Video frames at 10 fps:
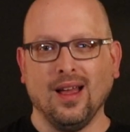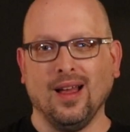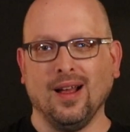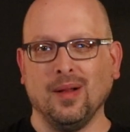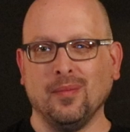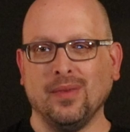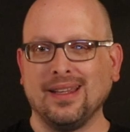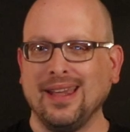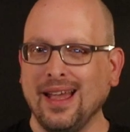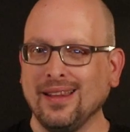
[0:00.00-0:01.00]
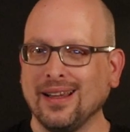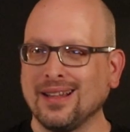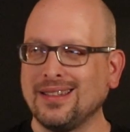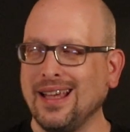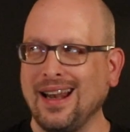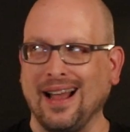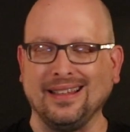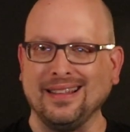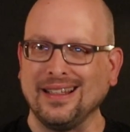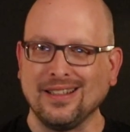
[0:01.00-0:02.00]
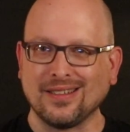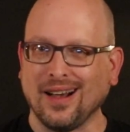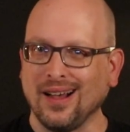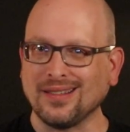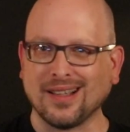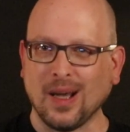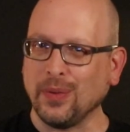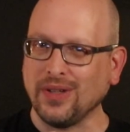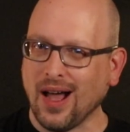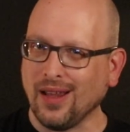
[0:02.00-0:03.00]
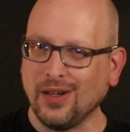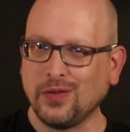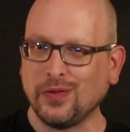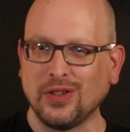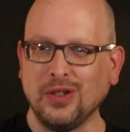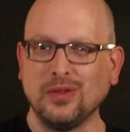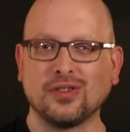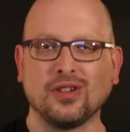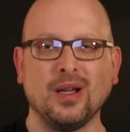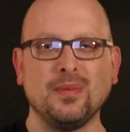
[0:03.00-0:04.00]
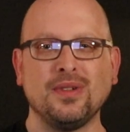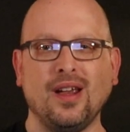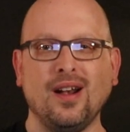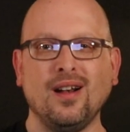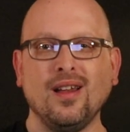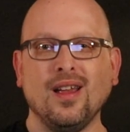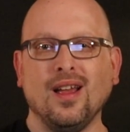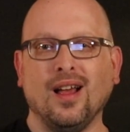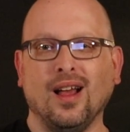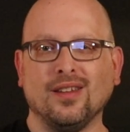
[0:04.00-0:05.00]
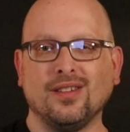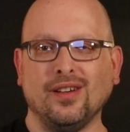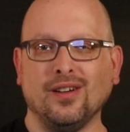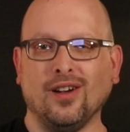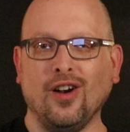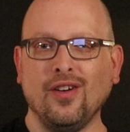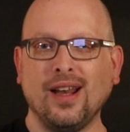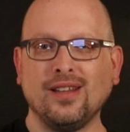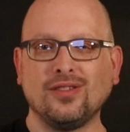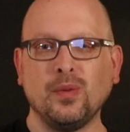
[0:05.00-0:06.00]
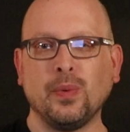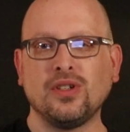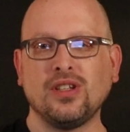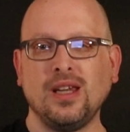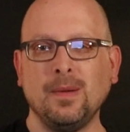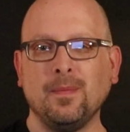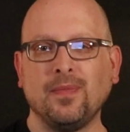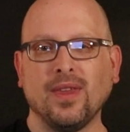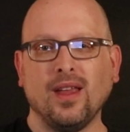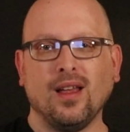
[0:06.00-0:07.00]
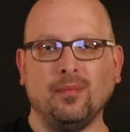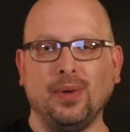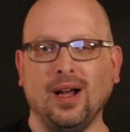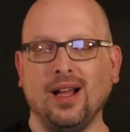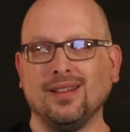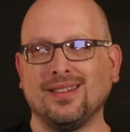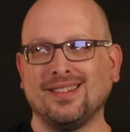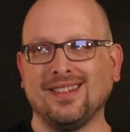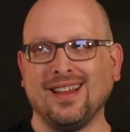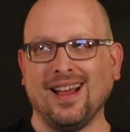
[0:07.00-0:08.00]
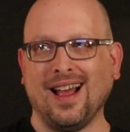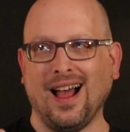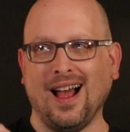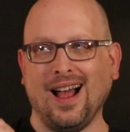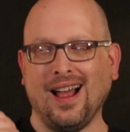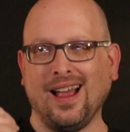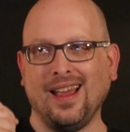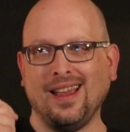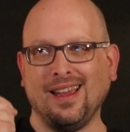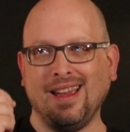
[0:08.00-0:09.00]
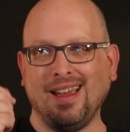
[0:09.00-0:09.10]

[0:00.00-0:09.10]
Again, like I said, I think they just cost a couple dollars for used scrubs there. So they're already super cheap, but I